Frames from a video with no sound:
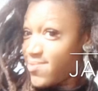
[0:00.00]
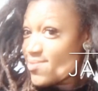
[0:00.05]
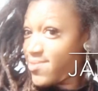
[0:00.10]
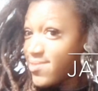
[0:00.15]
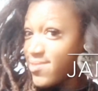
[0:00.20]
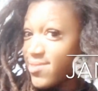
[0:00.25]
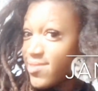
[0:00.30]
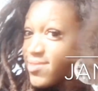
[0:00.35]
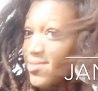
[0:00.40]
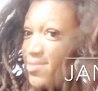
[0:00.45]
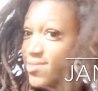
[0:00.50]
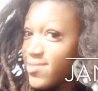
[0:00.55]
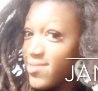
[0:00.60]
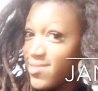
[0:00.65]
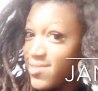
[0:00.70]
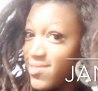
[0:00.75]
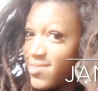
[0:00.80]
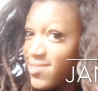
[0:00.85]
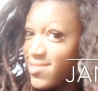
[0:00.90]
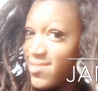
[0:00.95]
of my
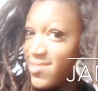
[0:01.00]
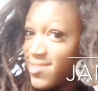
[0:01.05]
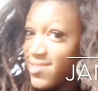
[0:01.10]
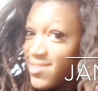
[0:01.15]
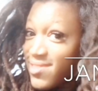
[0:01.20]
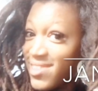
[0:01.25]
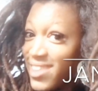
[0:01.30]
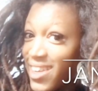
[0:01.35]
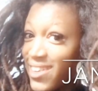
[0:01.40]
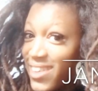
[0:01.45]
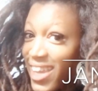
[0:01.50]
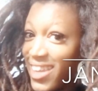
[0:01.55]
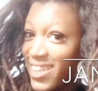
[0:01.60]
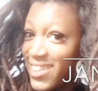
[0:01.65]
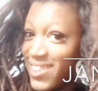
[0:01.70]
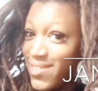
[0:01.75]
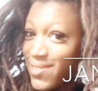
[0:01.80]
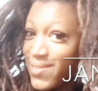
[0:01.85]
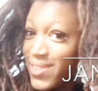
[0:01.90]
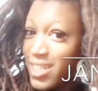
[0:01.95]
hair and
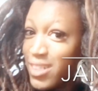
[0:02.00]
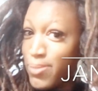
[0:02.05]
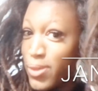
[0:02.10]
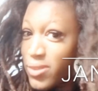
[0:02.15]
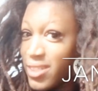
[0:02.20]
separate it